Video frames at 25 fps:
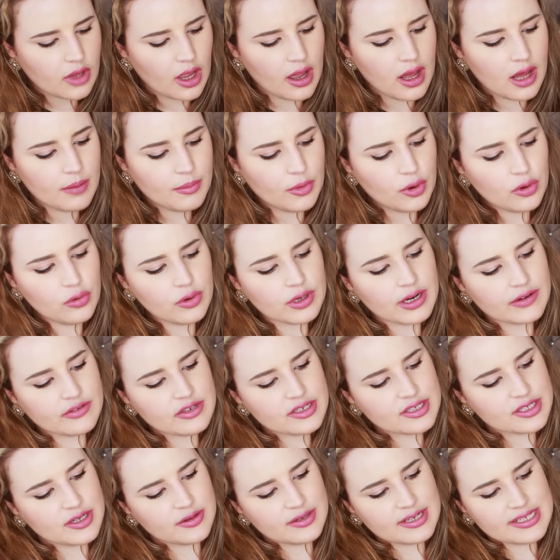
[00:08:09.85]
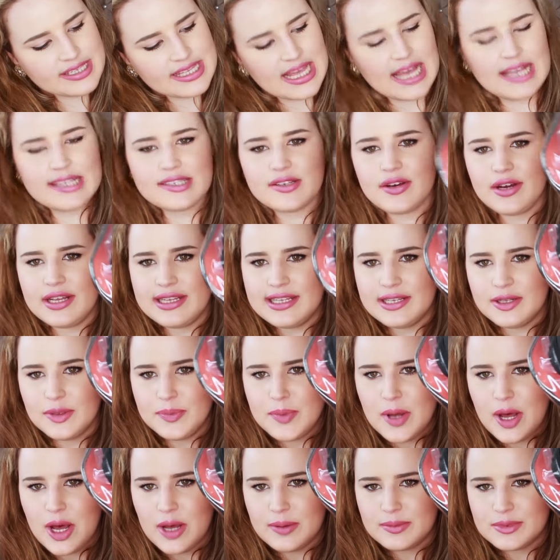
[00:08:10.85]
Oh, and I just noticed that it's got a
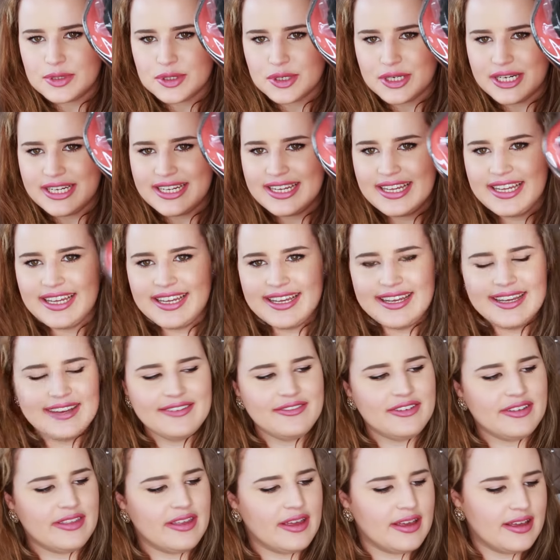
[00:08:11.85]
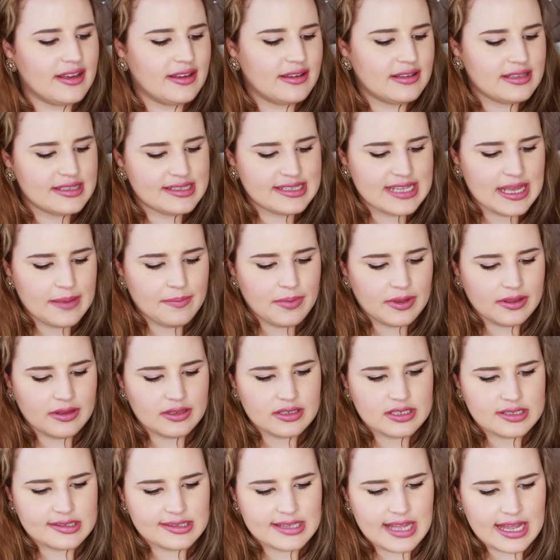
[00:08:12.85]
little palm tree for the zip,
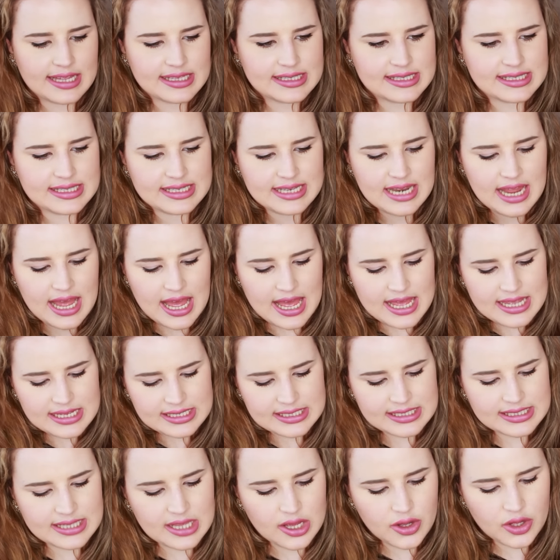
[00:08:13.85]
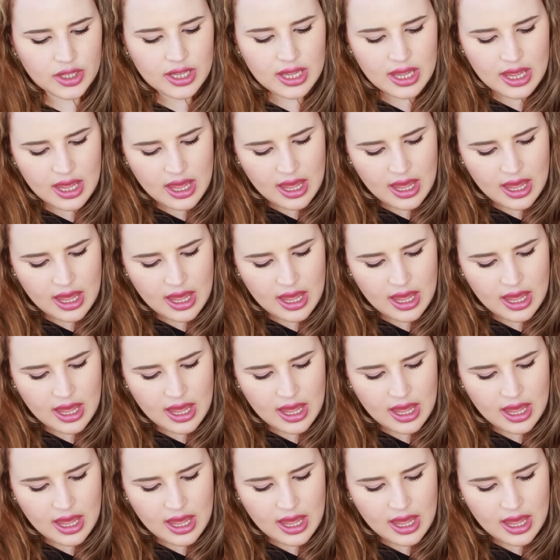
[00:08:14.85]
and it's just, and that's nice. So